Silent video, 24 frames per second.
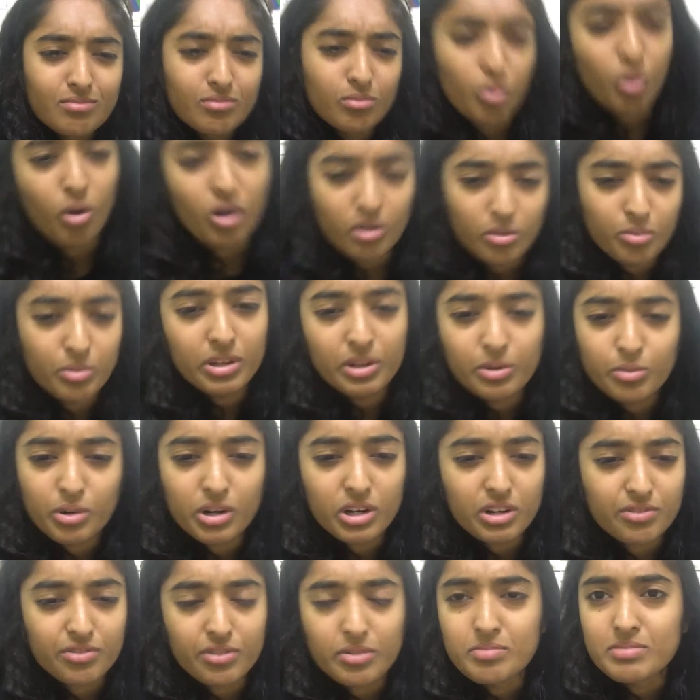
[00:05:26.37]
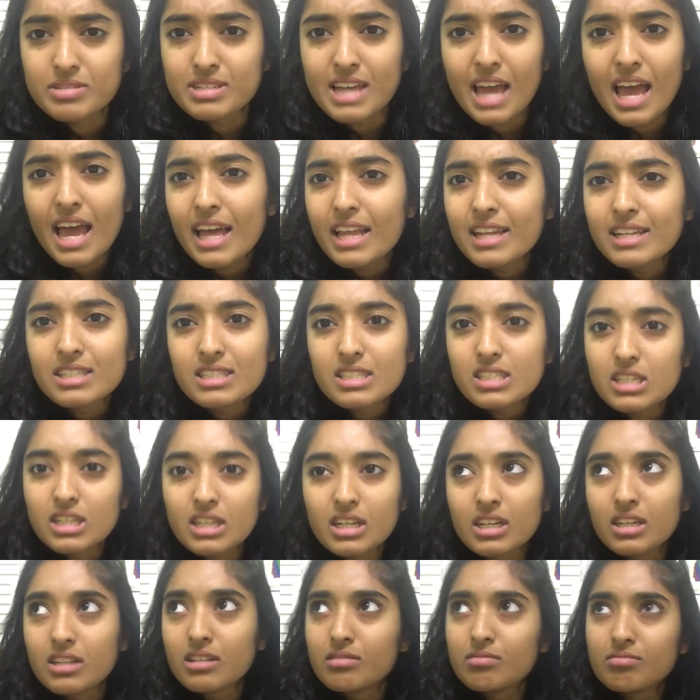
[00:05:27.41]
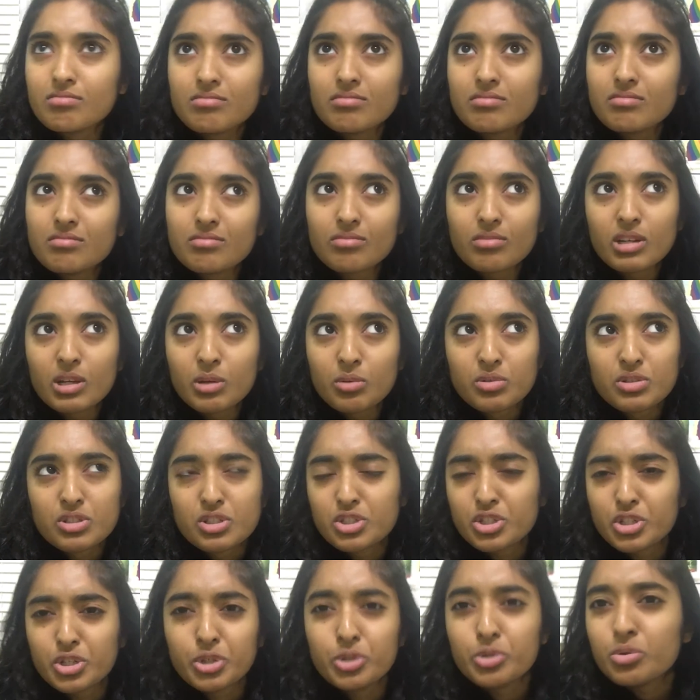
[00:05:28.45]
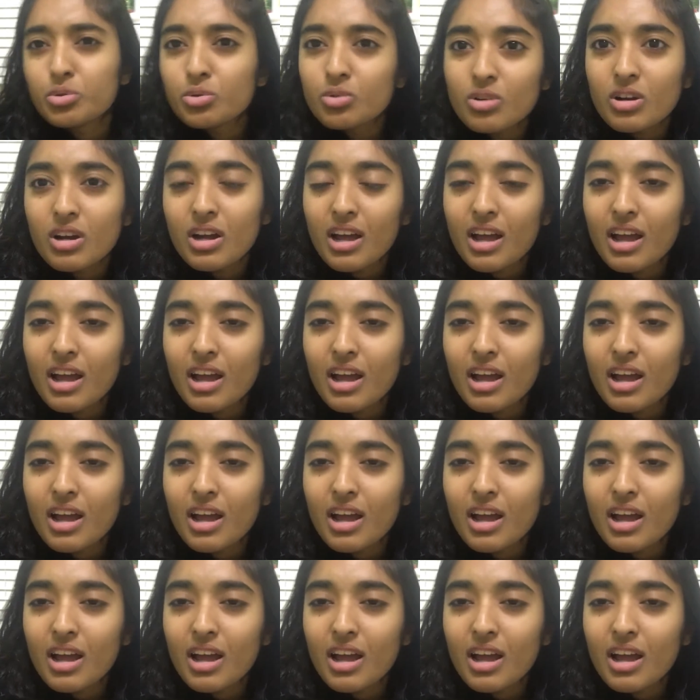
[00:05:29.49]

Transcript: 10 to it was 2,